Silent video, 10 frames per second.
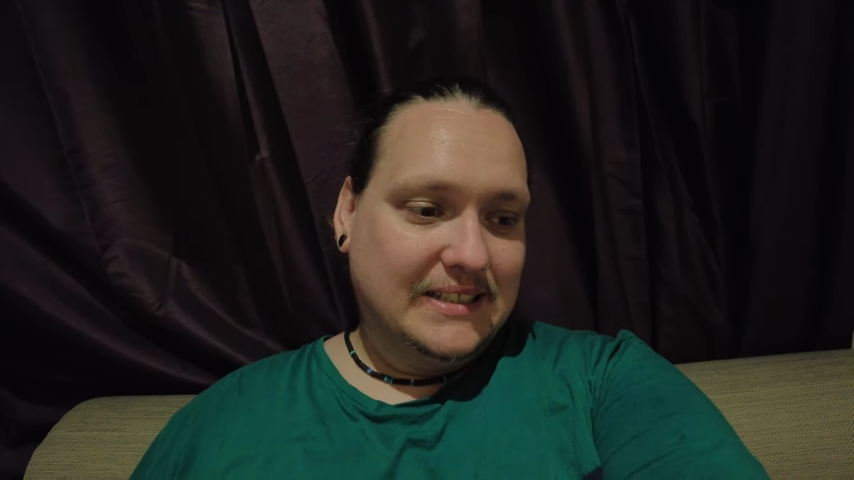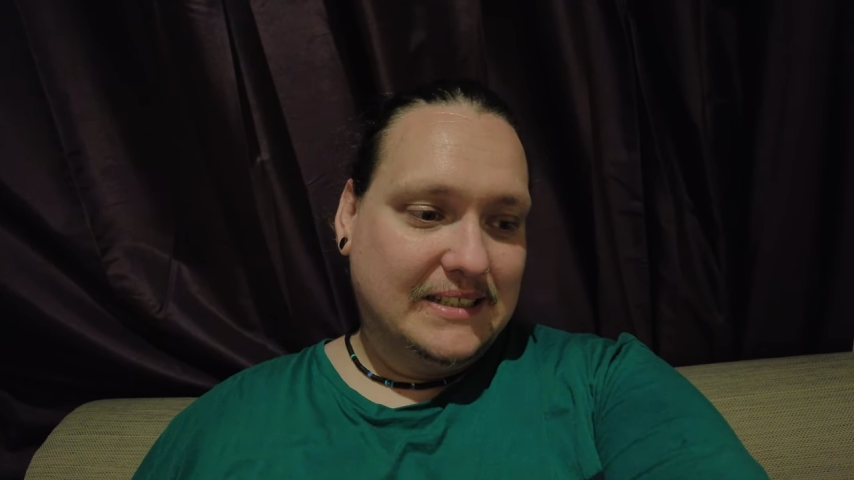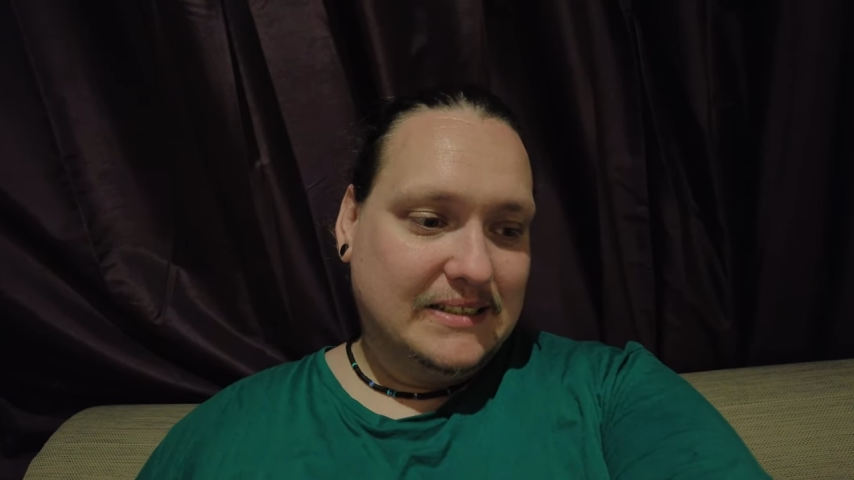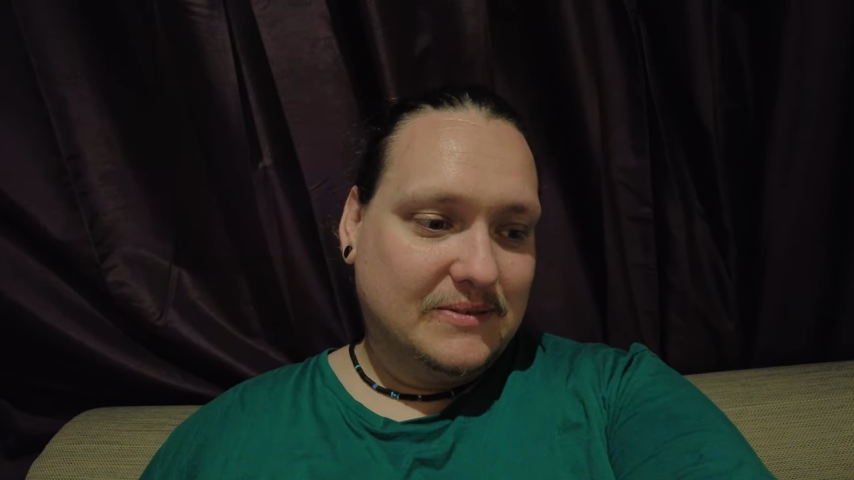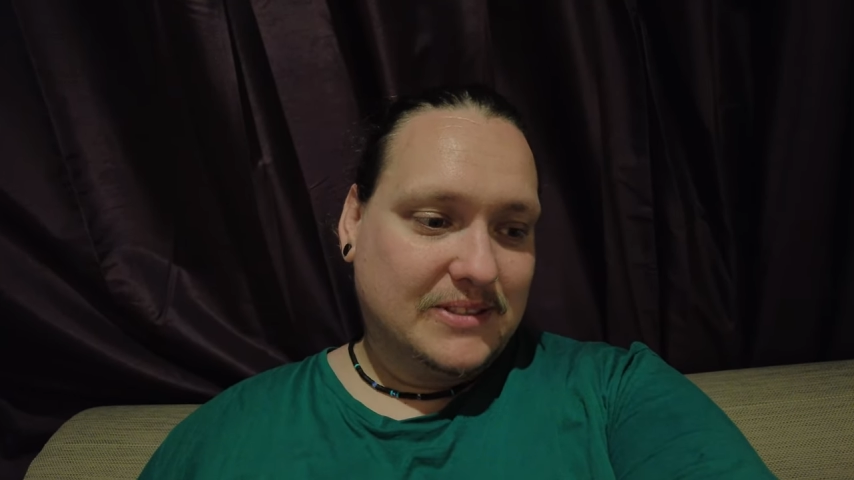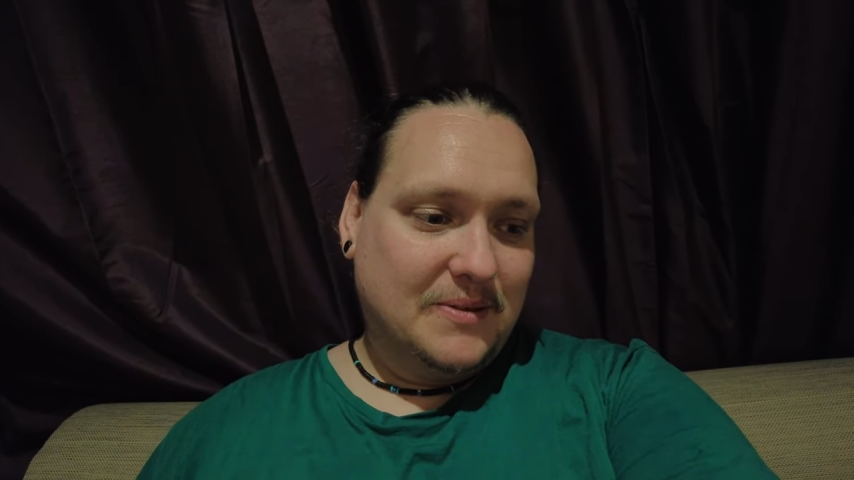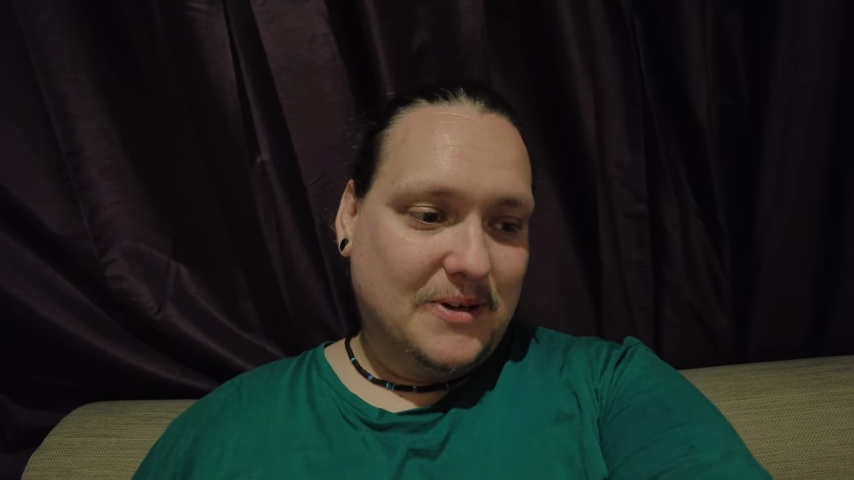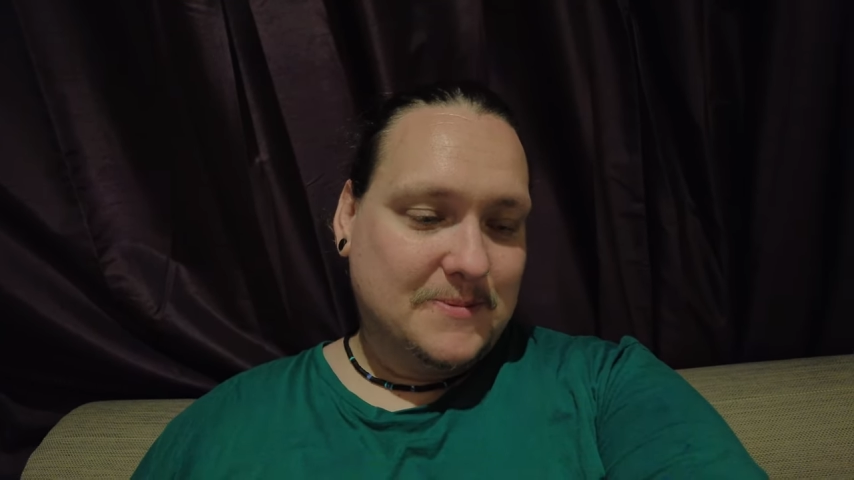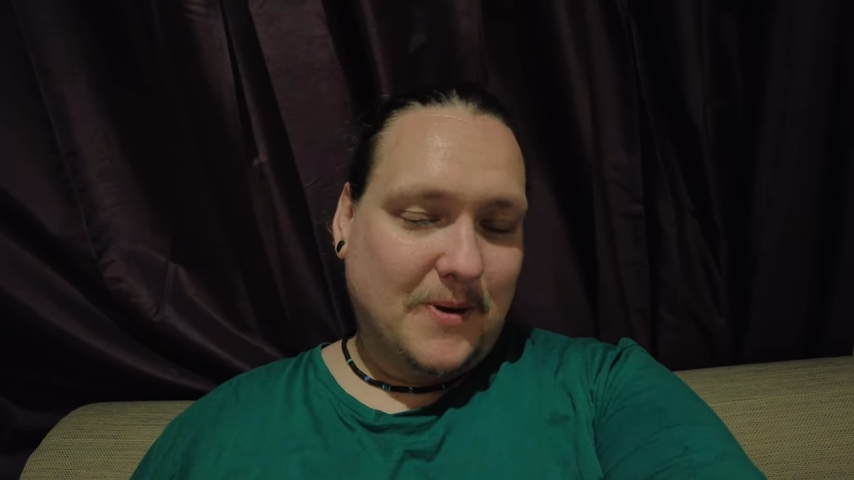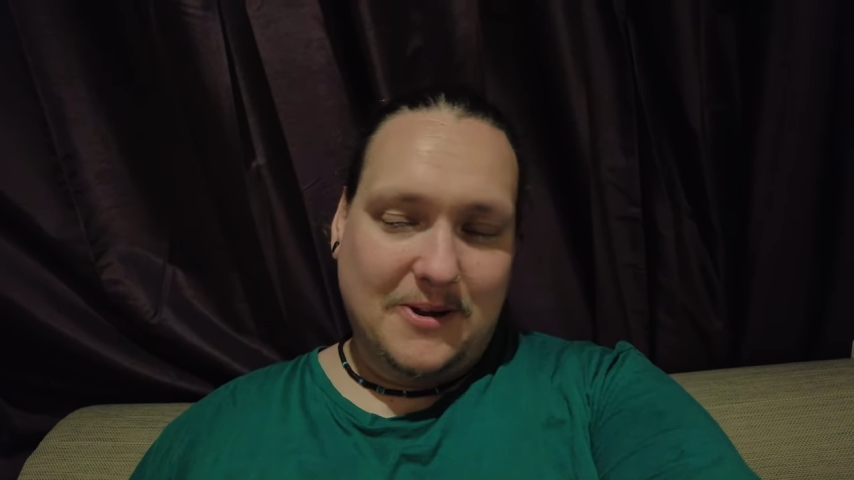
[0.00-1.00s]
It was the
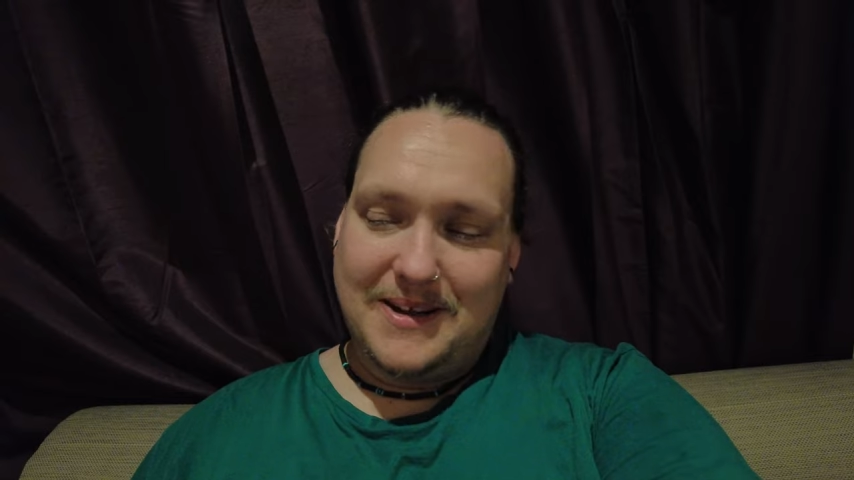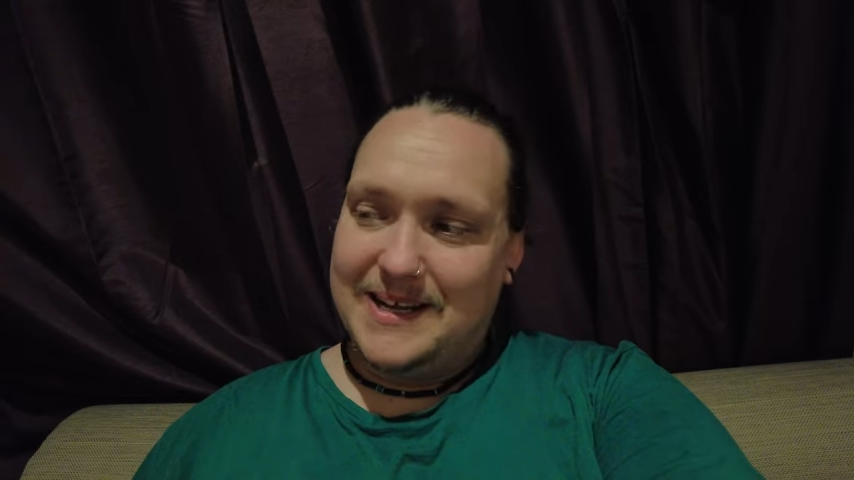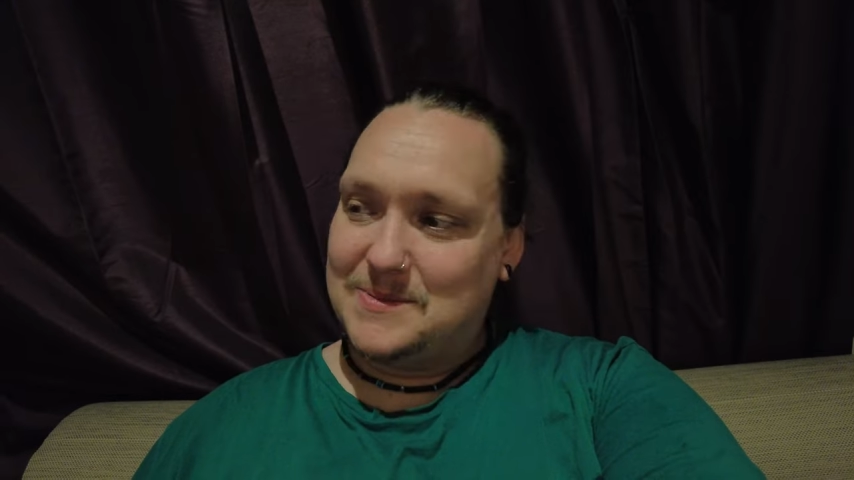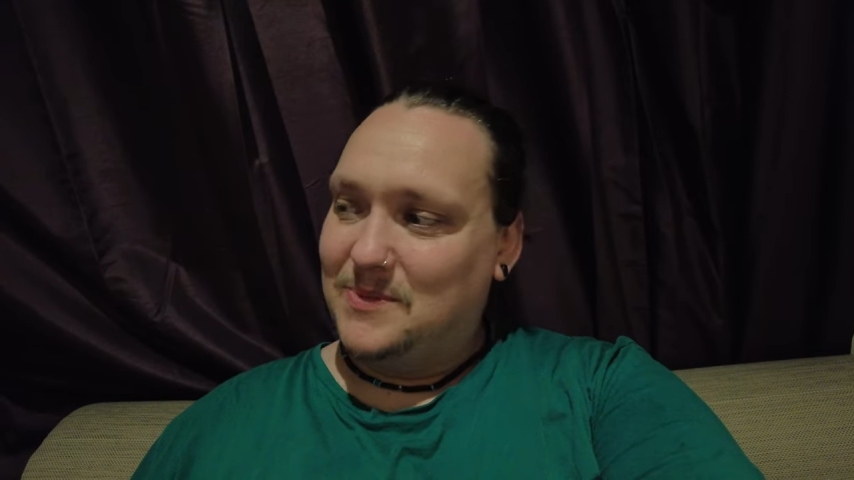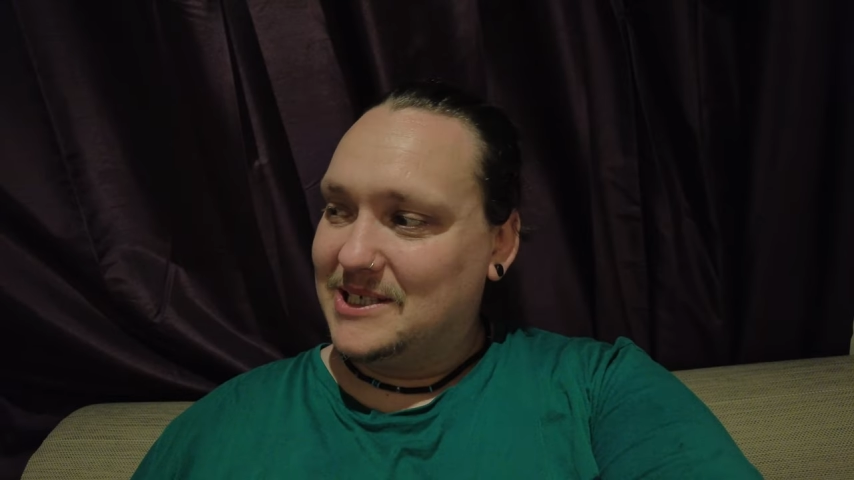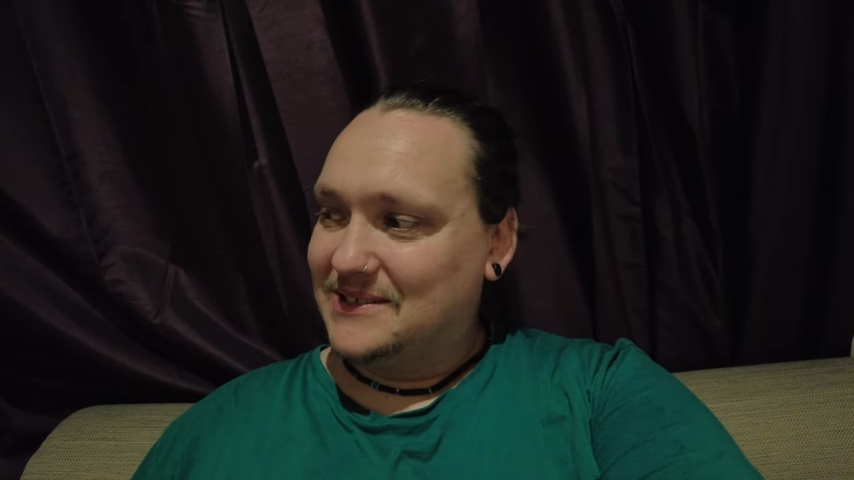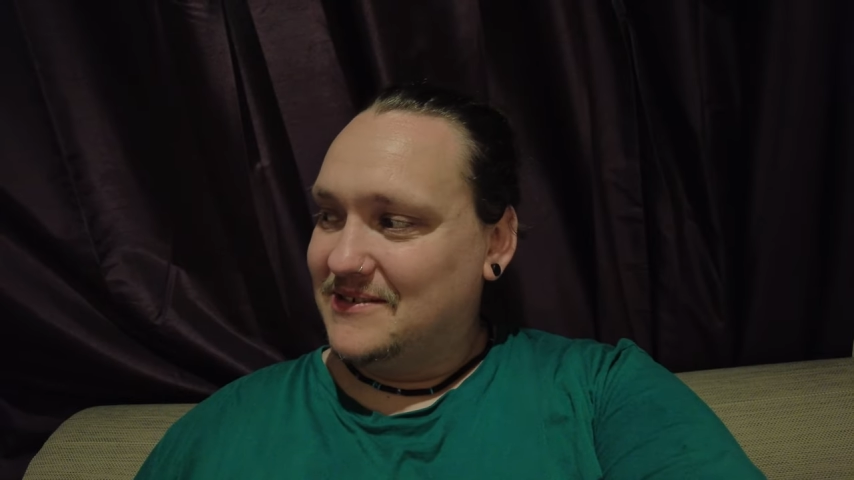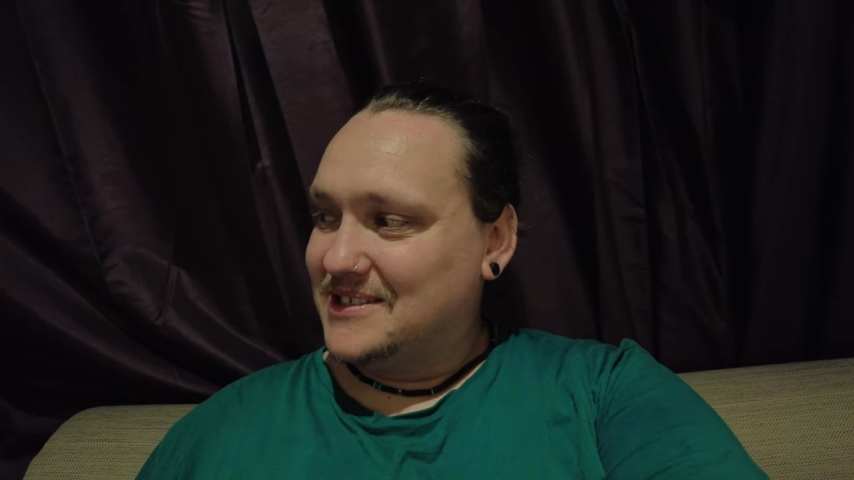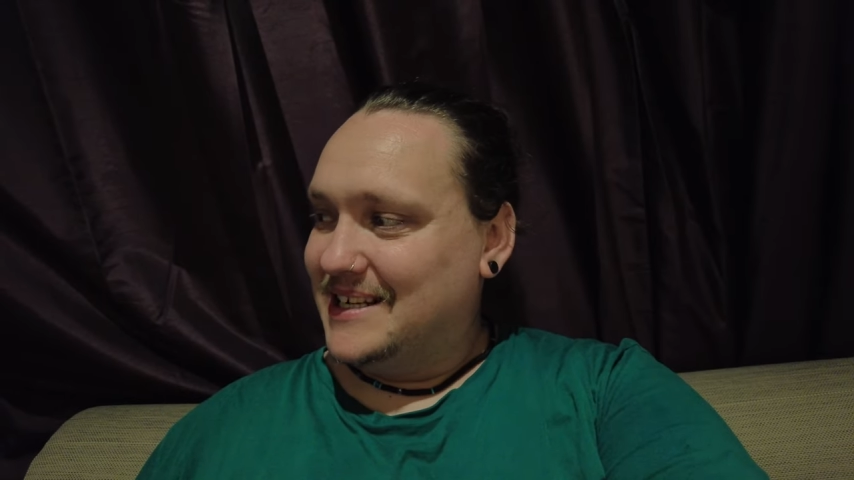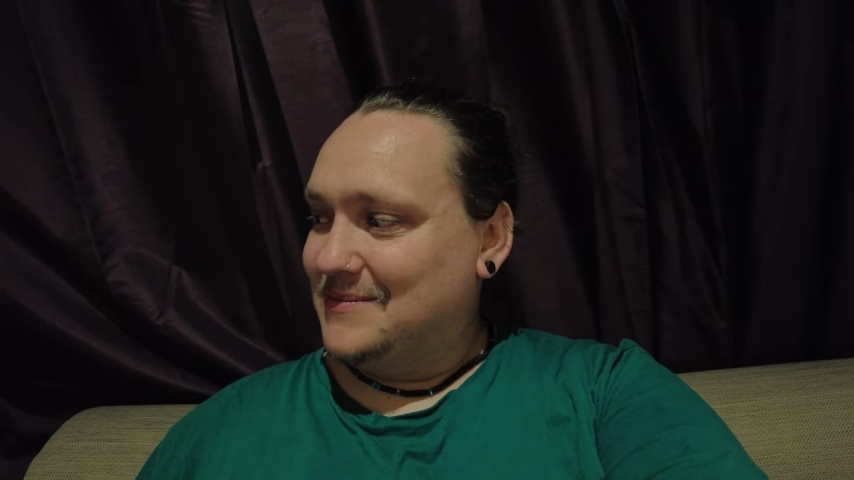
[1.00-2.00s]
most pokiest bus I've ever seen